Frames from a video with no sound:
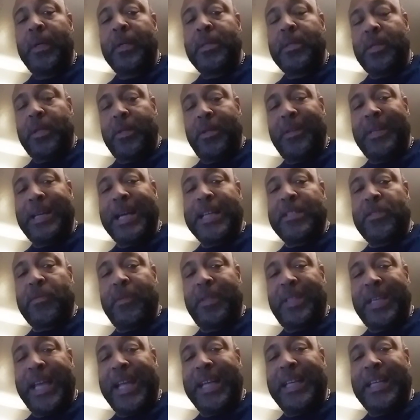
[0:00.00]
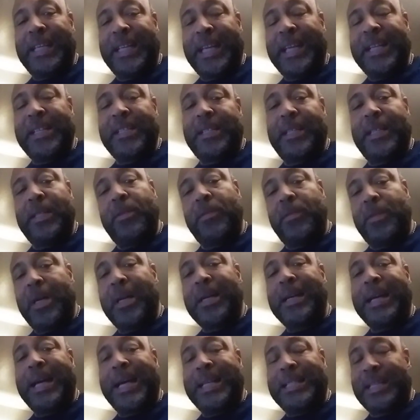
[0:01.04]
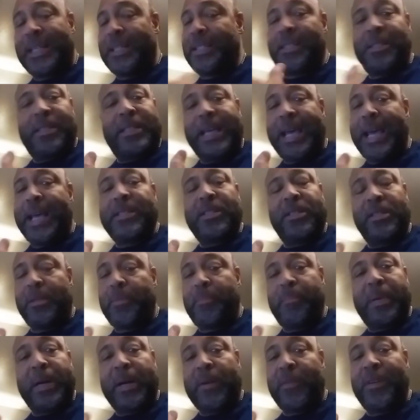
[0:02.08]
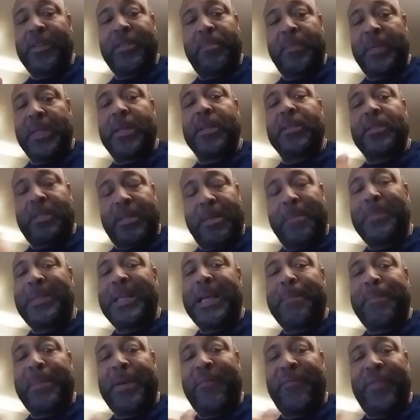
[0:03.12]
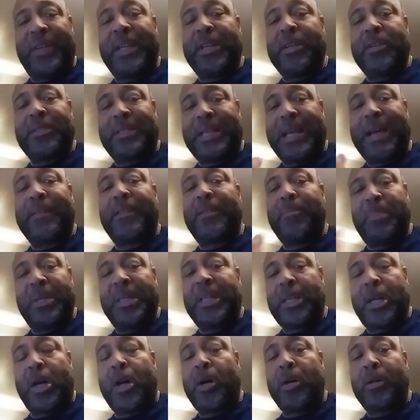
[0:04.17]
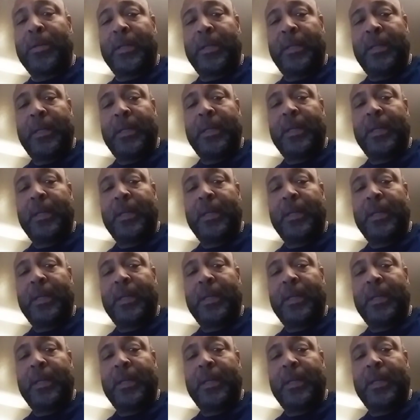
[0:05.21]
So you guys with ADHD, young guys, I just ask you to bear with me because sometimes my videos have to be long